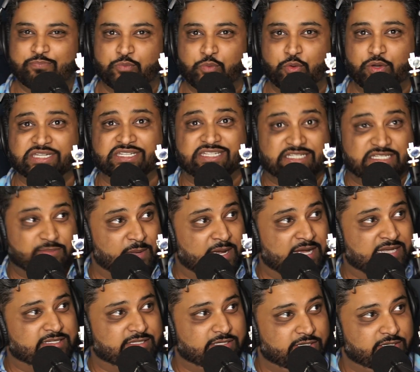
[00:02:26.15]
But when it says
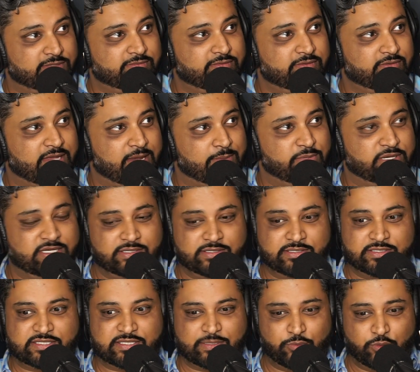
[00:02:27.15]
sponsored, that
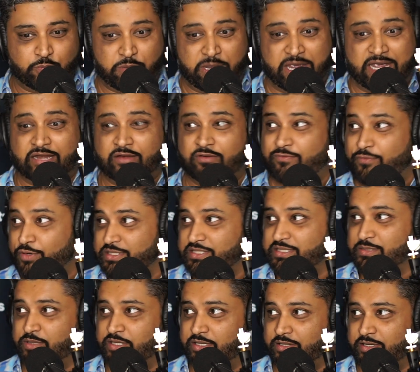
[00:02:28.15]
means someone paid for it
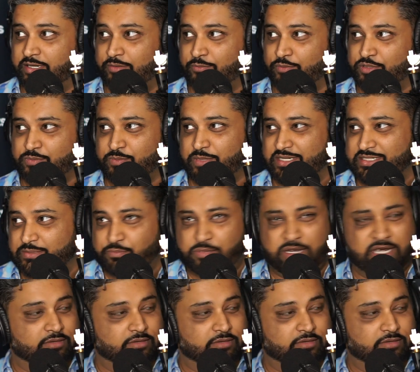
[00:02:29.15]
to be there, which makes it big.